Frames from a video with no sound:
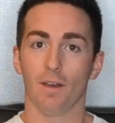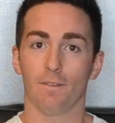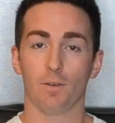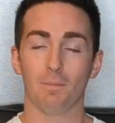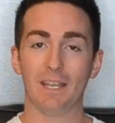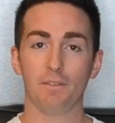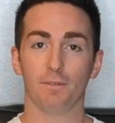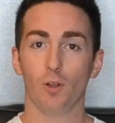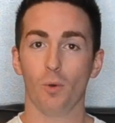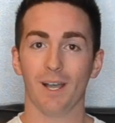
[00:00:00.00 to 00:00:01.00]
For me,
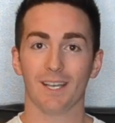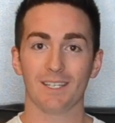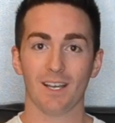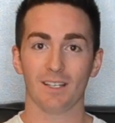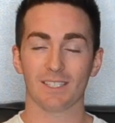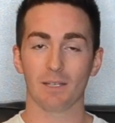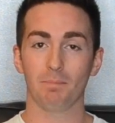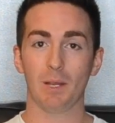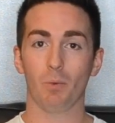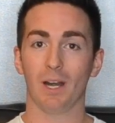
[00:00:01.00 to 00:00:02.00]
floor work and dance can
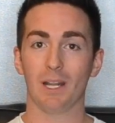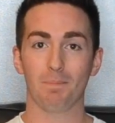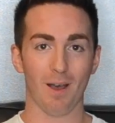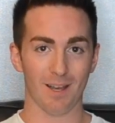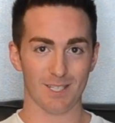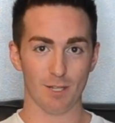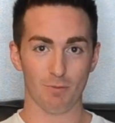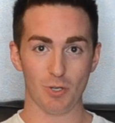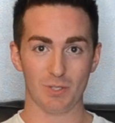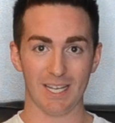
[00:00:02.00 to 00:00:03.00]
be one of the parts of the
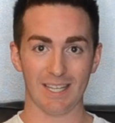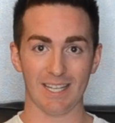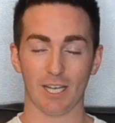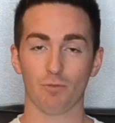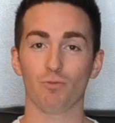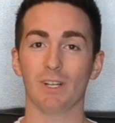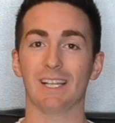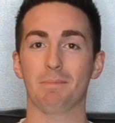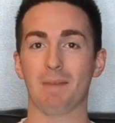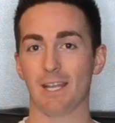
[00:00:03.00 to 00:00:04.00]
routine that can
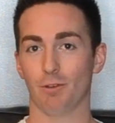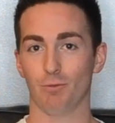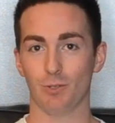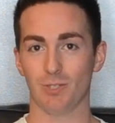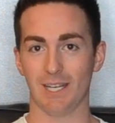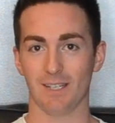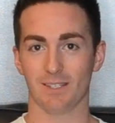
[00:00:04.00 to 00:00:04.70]
really make a routine.